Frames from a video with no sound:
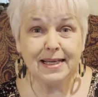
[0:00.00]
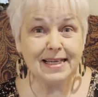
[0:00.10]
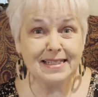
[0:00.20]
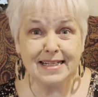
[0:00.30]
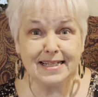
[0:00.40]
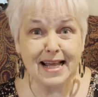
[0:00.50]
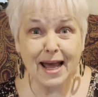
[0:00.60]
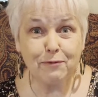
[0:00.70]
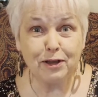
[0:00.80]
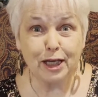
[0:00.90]
It didn't
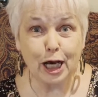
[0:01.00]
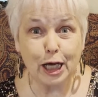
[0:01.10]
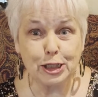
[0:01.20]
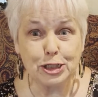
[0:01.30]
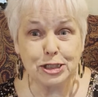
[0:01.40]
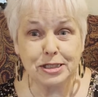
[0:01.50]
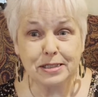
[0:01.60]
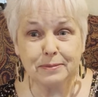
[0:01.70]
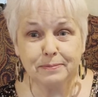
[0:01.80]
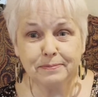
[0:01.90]
have the guts.